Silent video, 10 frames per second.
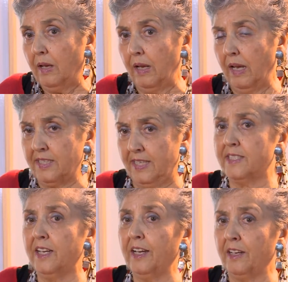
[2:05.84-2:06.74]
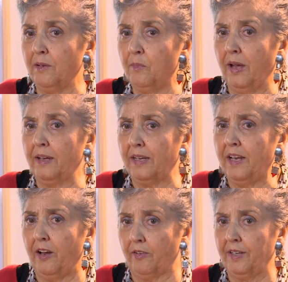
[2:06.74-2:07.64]
existing
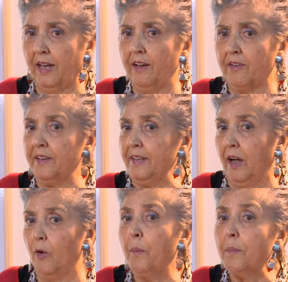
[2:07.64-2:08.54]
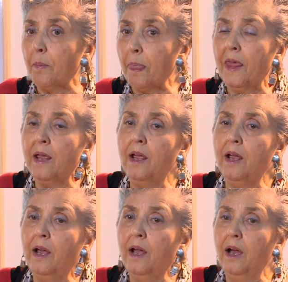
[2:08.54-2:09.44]
here and now.
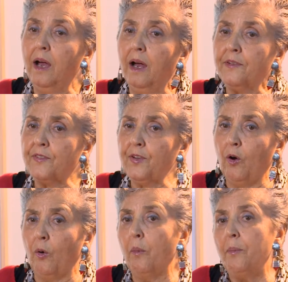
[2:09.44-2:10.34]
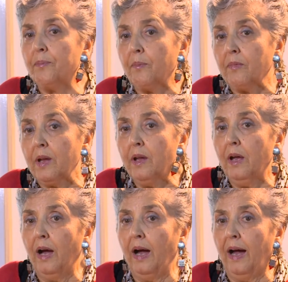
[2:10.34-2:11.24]
So
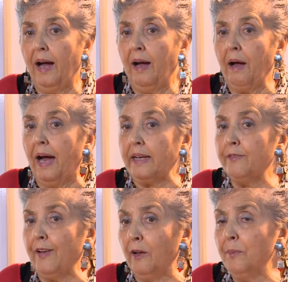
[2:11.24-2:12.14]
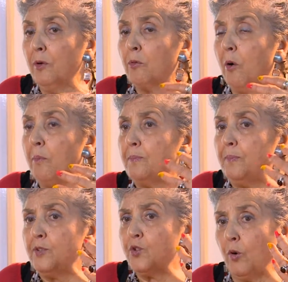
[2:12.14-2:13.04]
I developed the role
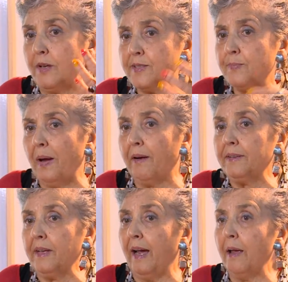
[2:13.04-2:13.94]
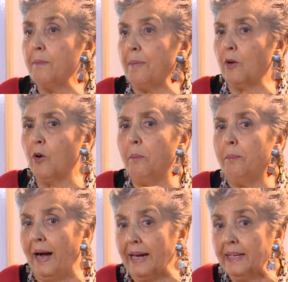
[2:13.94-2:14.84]
choice paradigm by
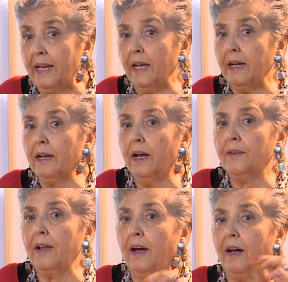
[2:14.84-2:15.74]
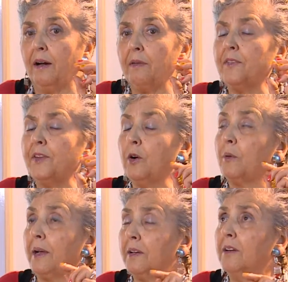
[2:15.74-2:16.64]
combining
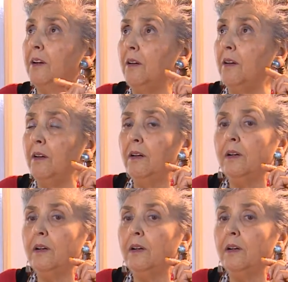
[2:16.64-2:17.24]
theoretical